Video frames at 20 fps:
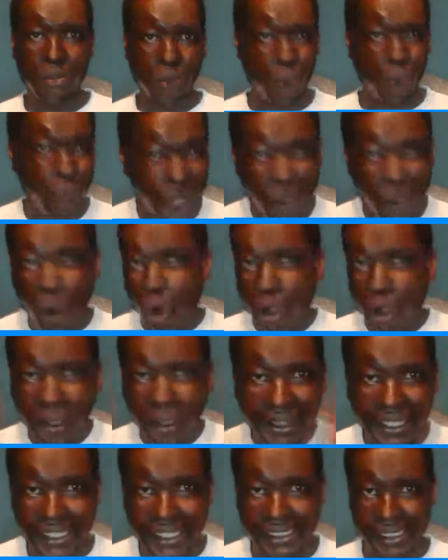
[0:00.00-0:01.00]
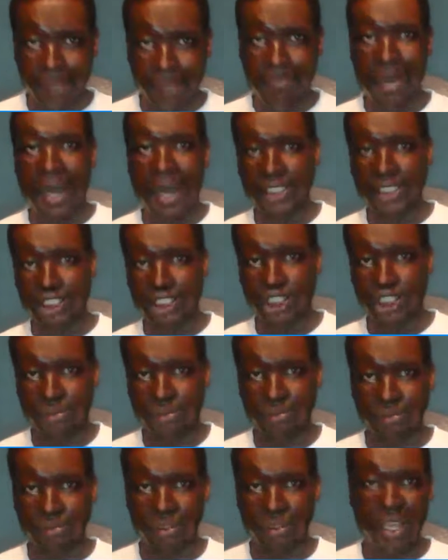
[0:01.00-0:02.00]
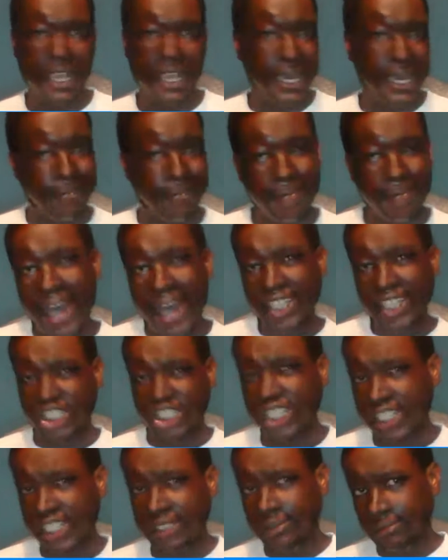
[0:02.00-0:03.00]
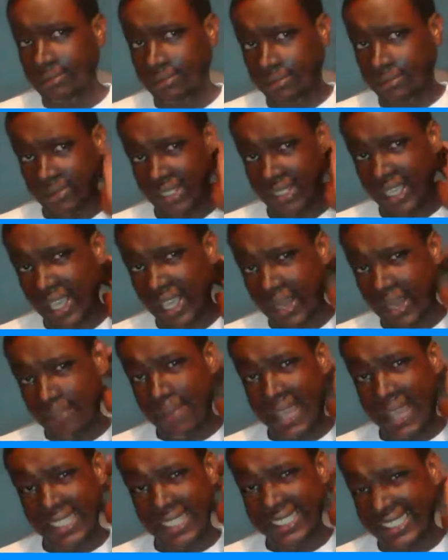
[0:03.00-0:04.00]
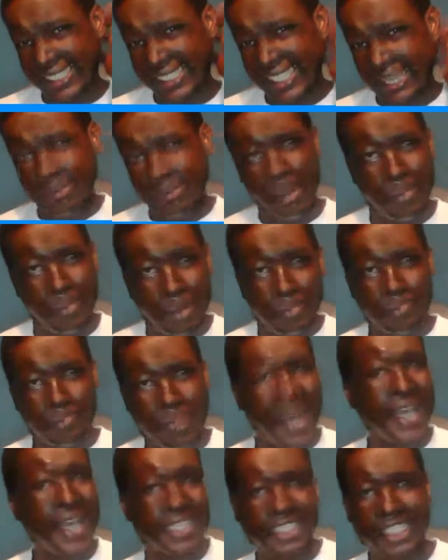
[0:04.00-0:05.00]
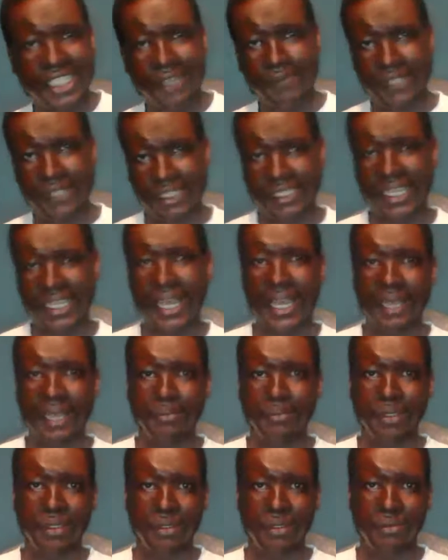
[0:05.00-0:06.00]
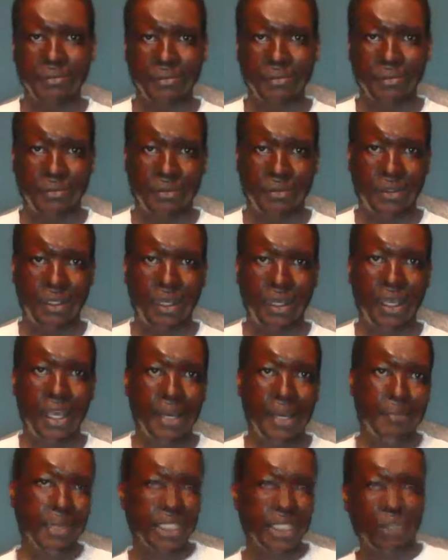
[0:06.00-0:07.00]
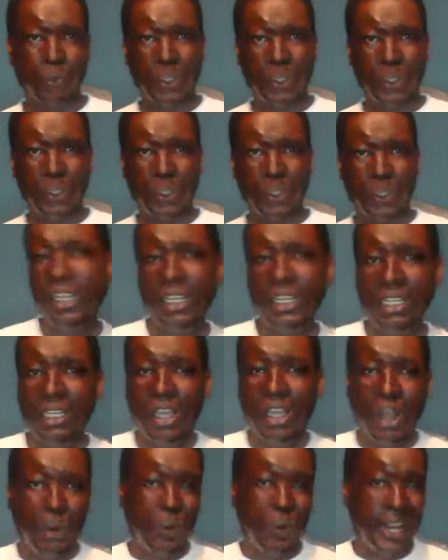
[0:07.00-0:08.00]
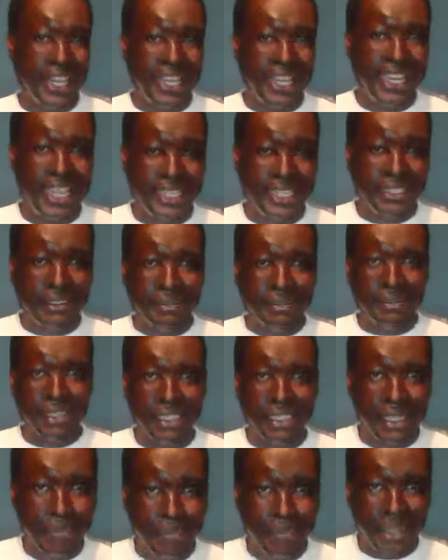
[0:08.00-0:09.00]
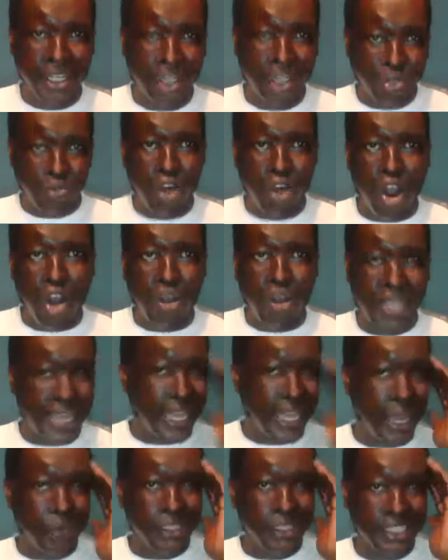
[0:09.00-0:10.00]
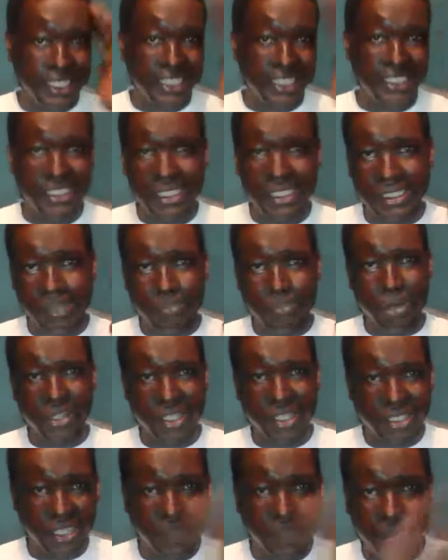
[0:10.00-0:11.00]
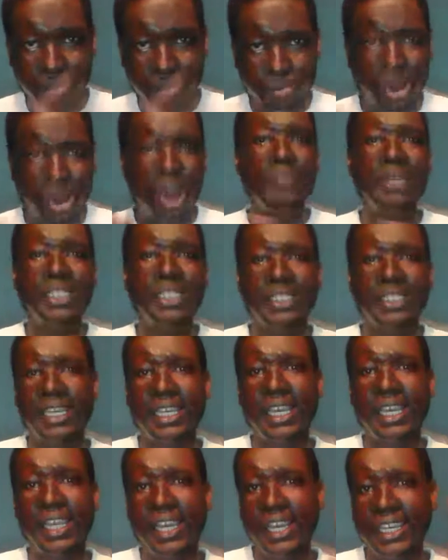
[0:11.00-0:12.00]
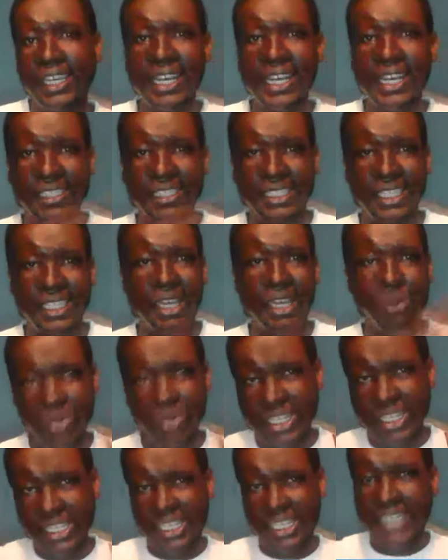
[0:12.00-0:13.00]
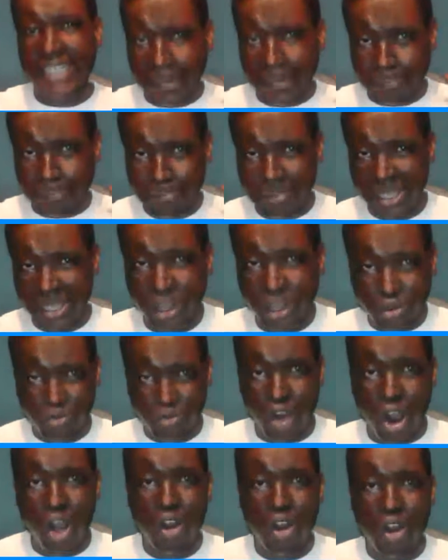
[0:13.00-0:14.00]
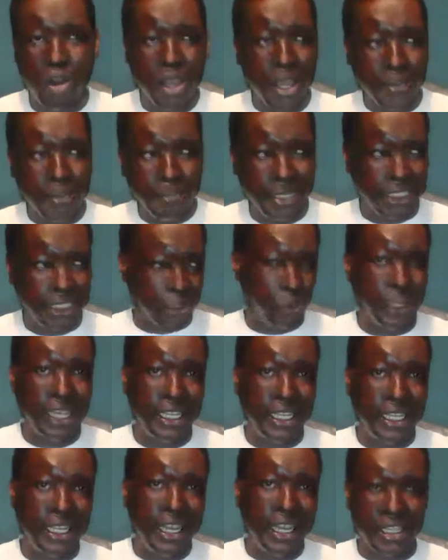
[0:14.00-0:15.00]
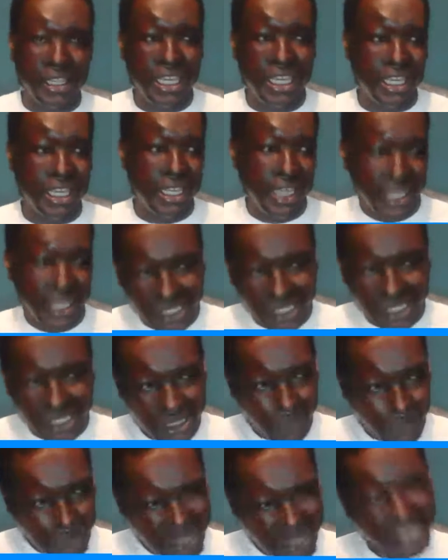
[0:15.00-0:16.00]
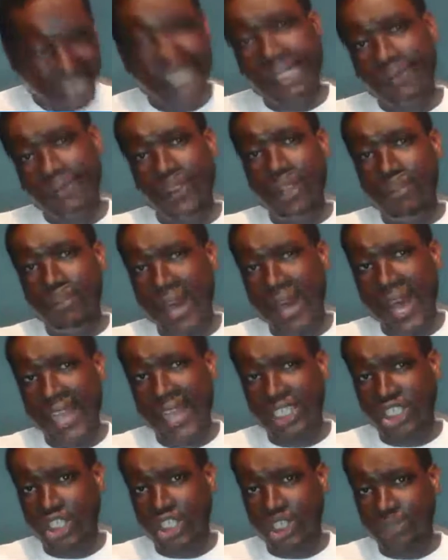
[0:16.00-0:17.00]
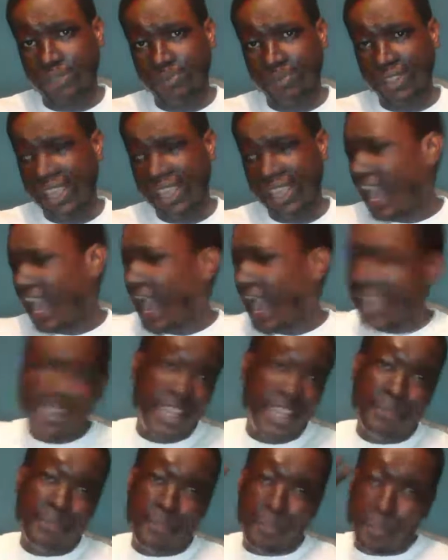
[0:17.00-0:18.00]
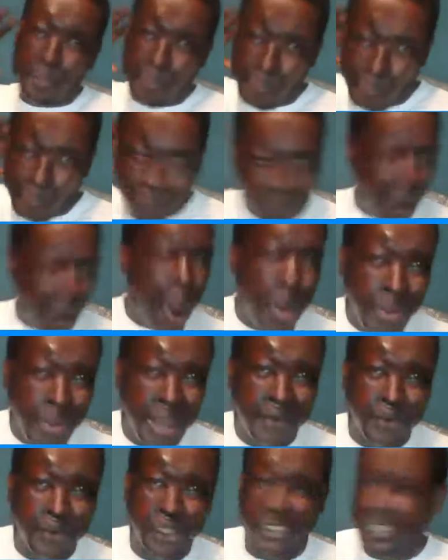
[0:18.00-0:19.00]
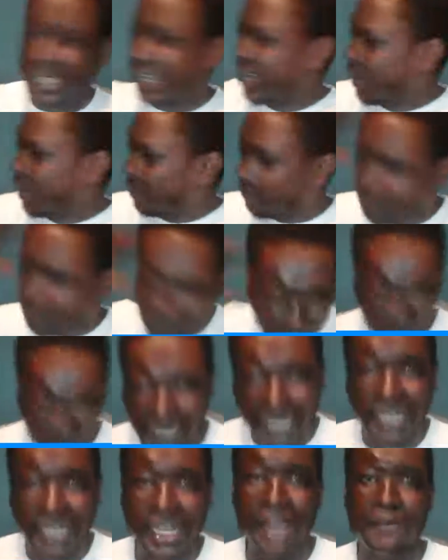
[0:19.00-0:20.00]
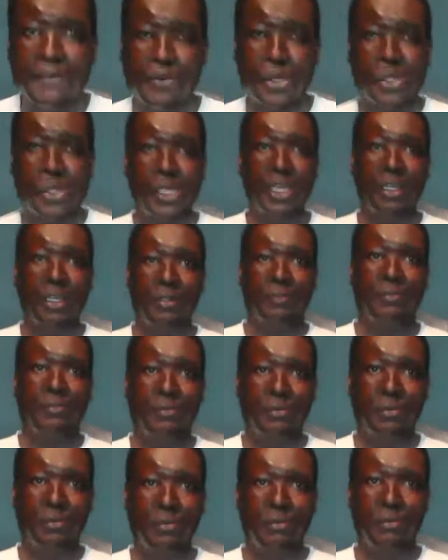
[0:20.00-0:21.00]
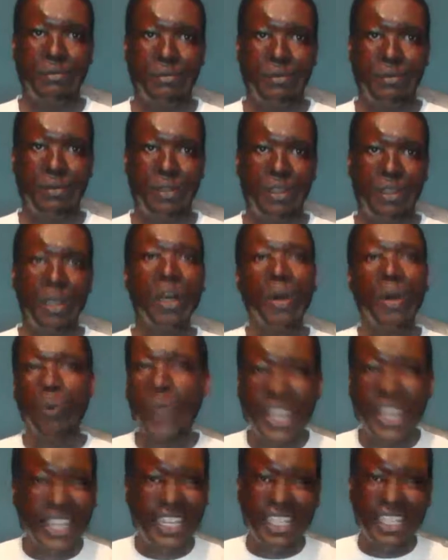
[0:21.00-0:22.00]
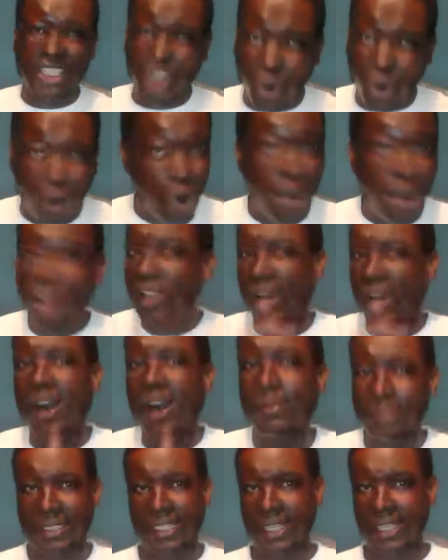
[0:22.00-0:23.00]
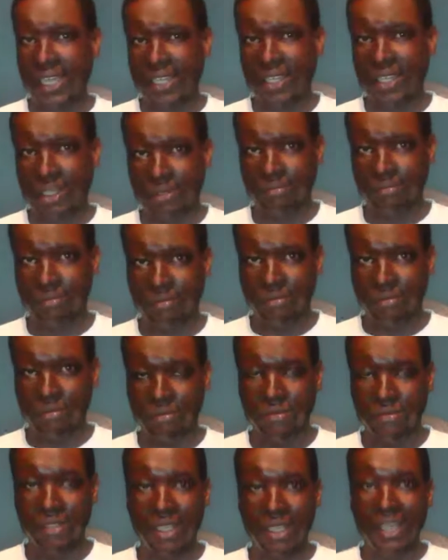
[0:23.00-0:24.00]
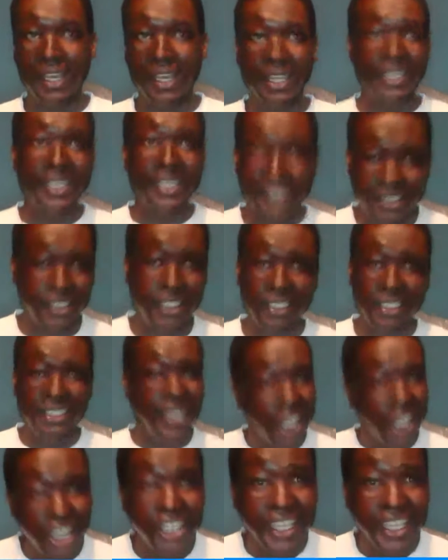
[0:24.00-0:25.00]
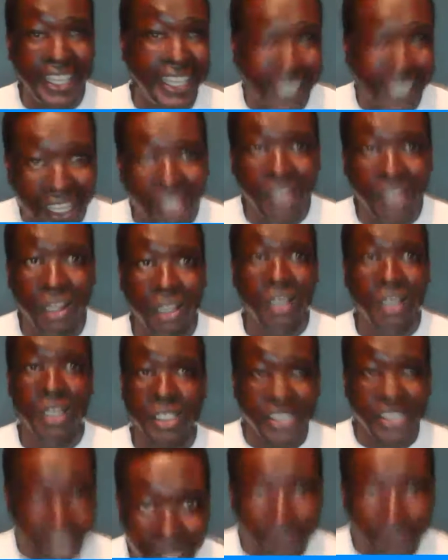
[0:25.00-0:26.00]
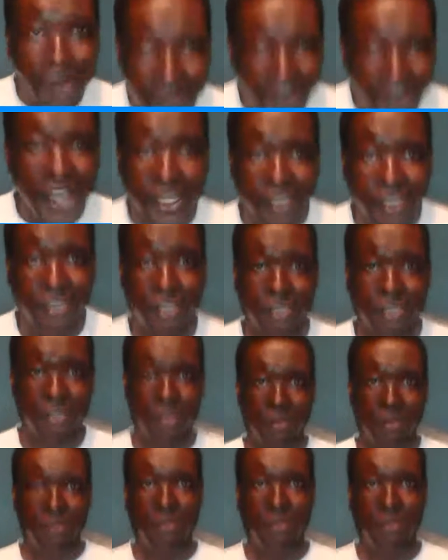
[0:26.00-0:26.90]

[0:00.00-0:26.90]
We all need to march. Marching might seem a bit passive at times, but we need the middle ground. Like I was listening to Brother David Muhammad say yesterday, we need that middle ground between the peaceful march and the bomb everything and burn everything. We need to all come together. Listen, they're gonna kill some of us.